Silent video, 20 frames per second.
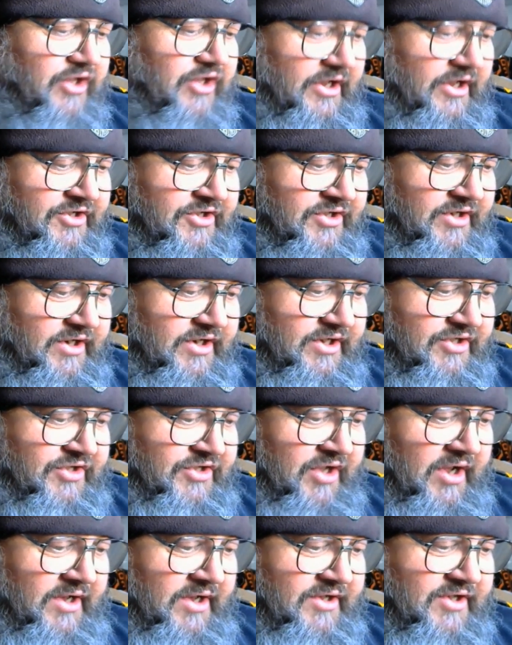this and
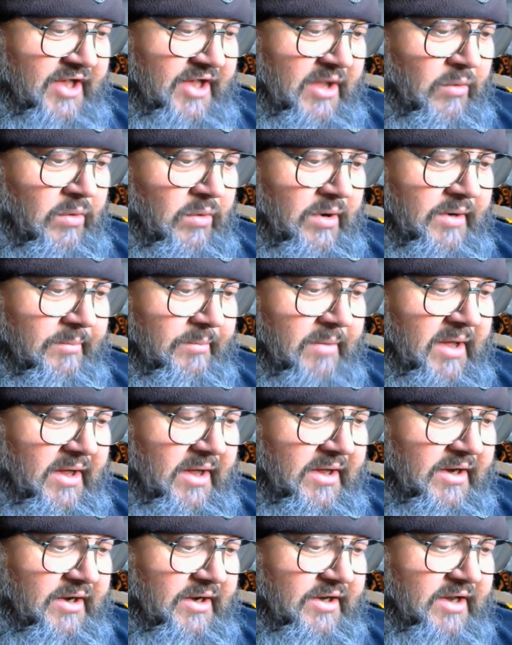decides they want to
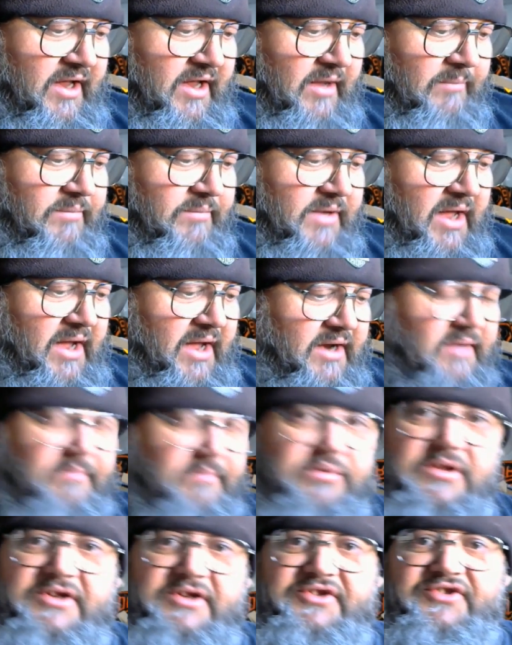make an attempt at it,
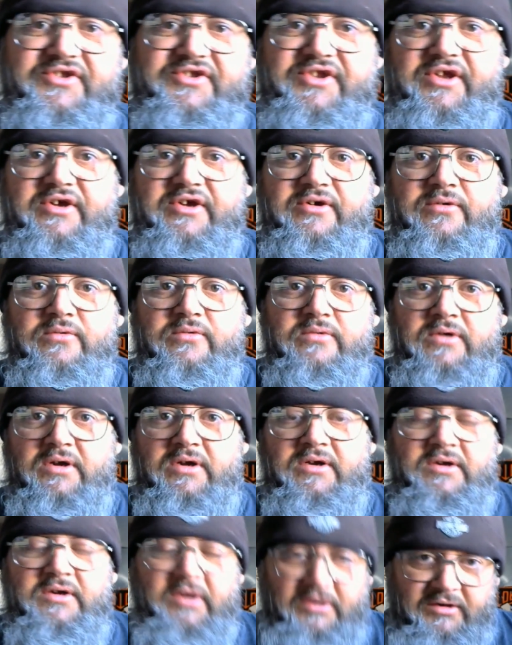please do.
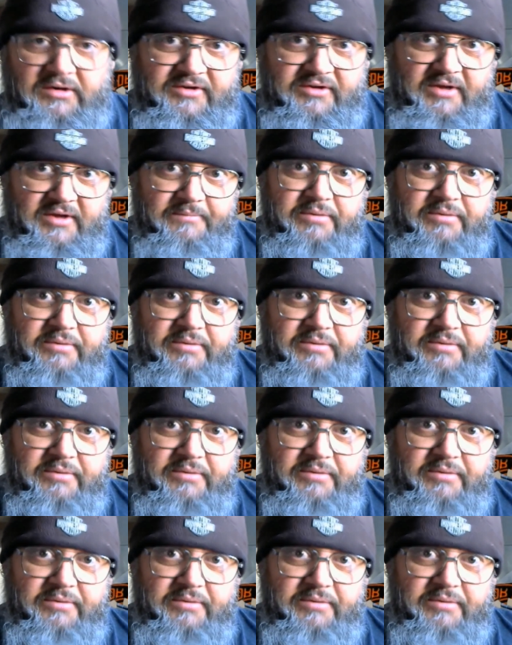And then